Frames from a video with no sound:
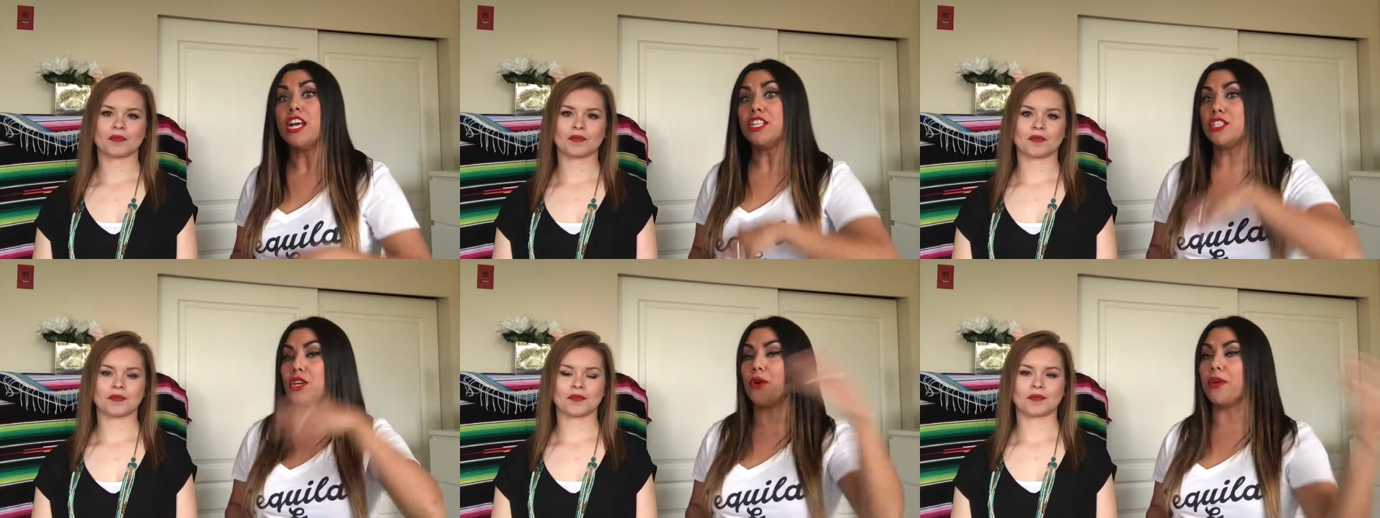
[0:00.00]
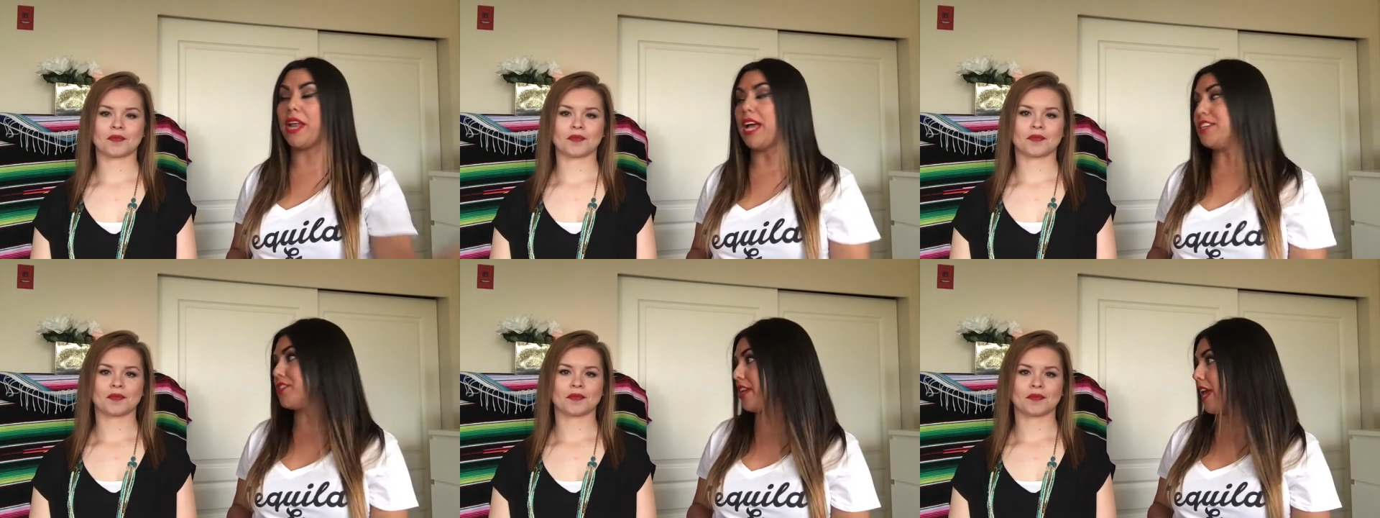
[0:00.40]
Speaker 1: to go and
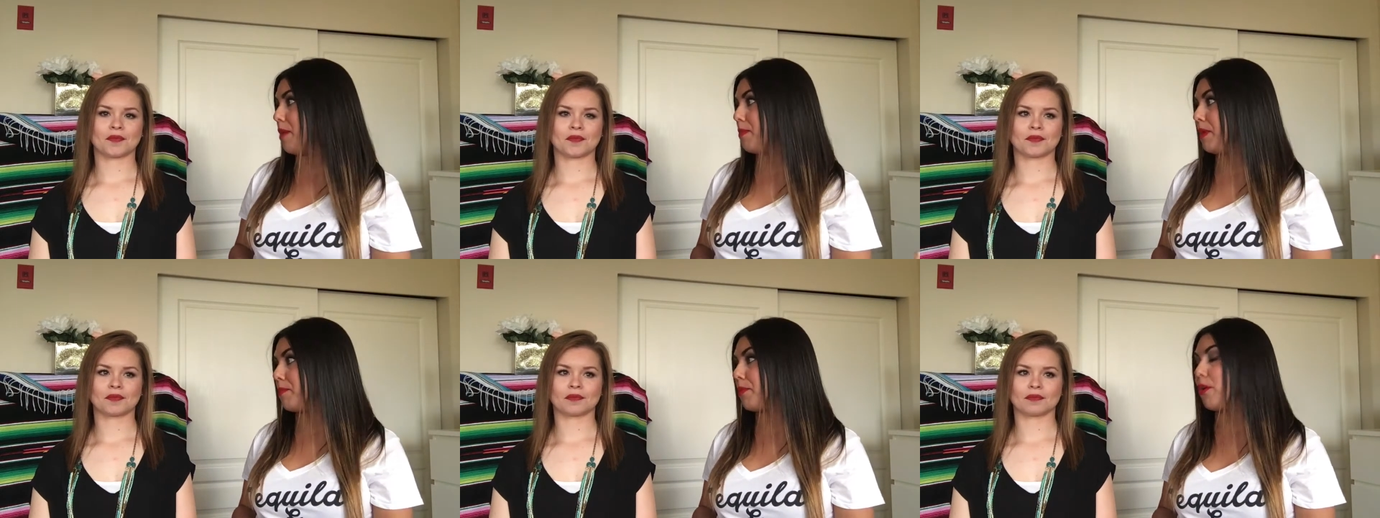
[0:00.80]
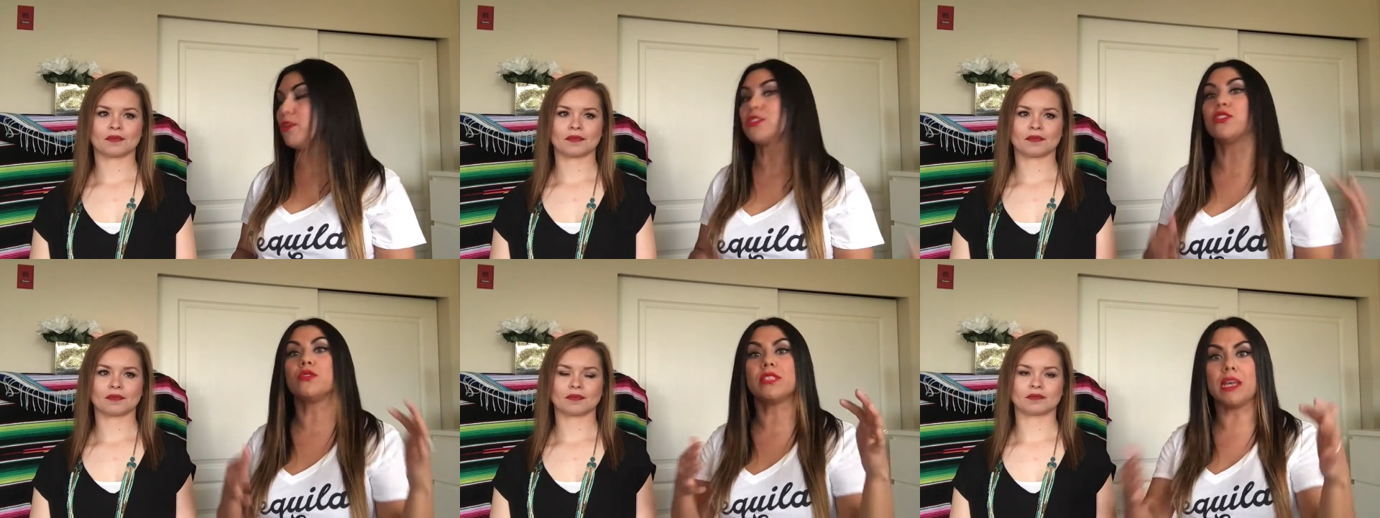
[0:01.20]
educate people.
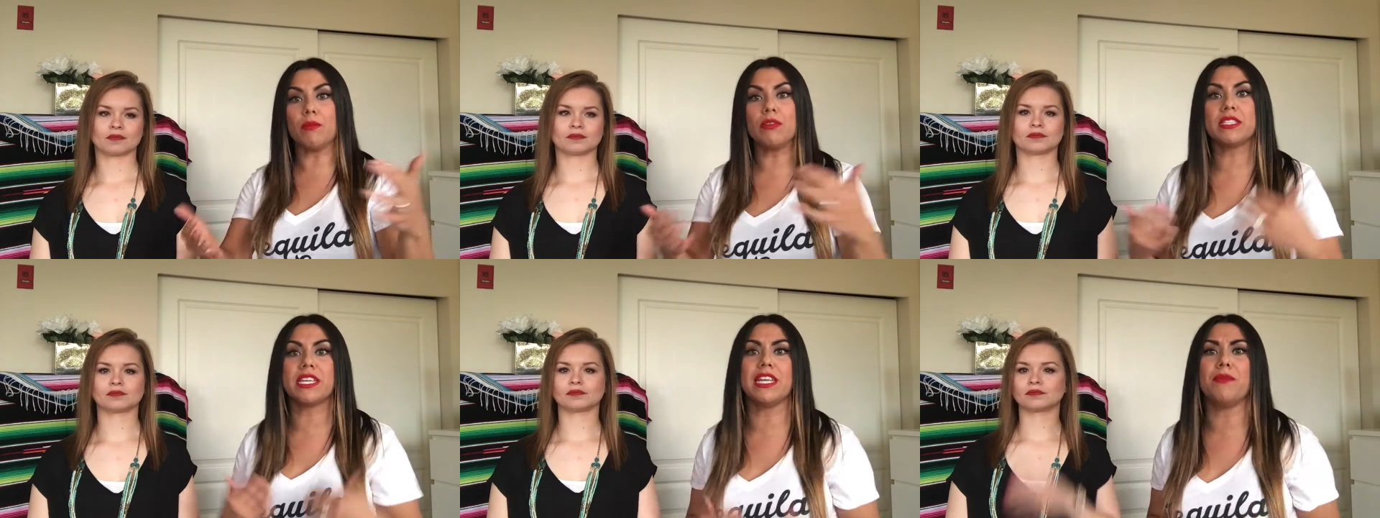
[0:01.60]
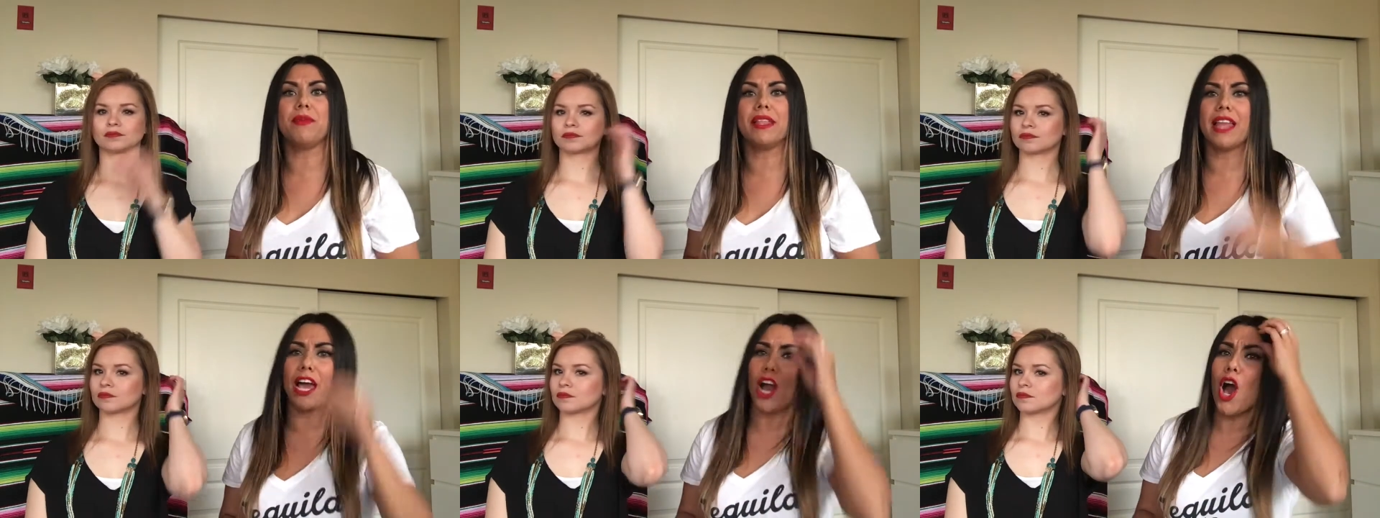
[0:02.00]
So someone's going to be
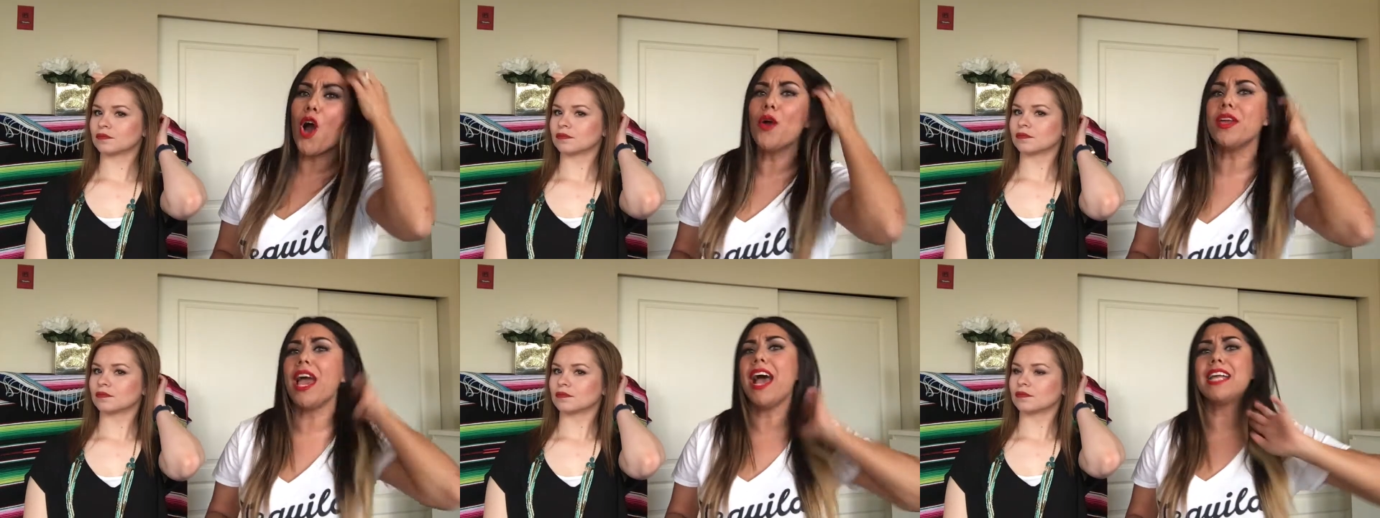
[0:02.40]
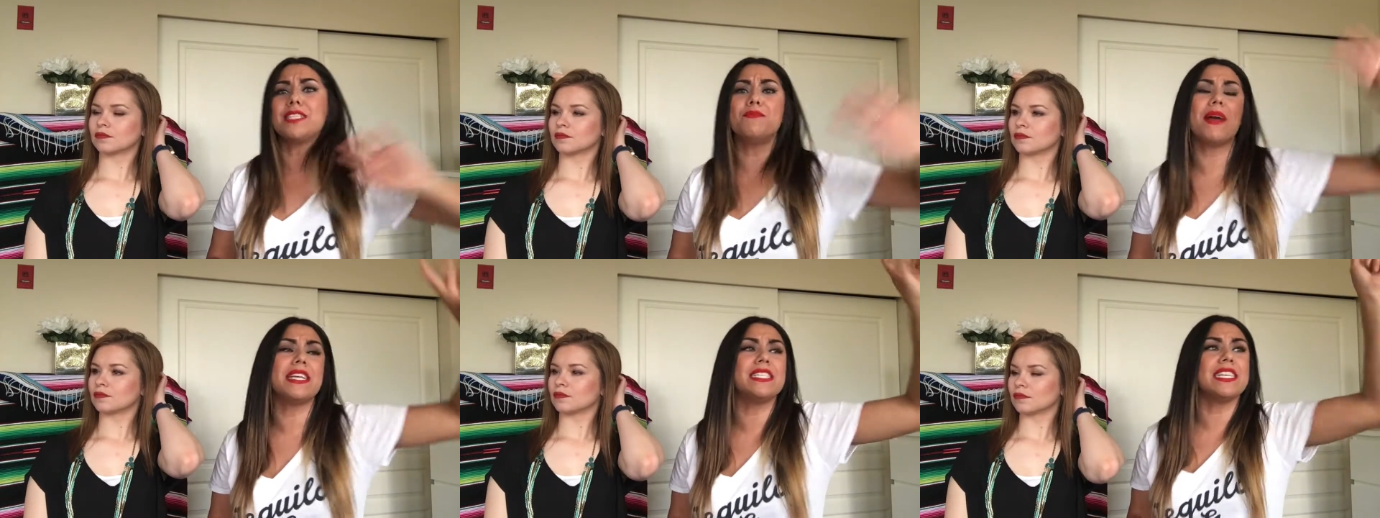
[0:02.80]
like, oh yeah, it's
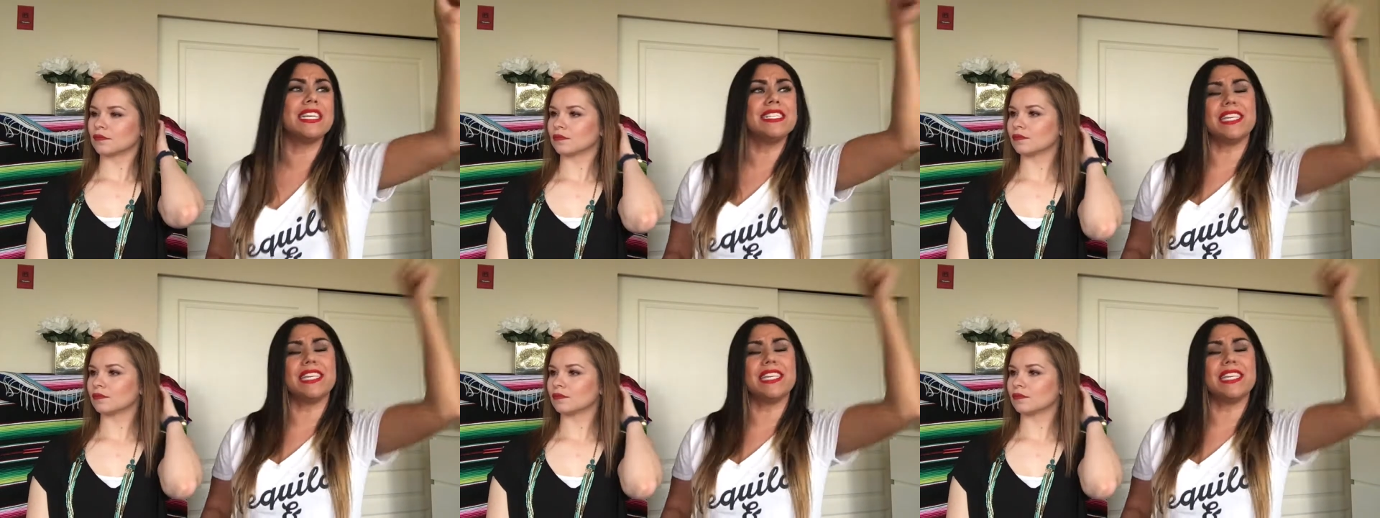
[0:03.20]
Mexicans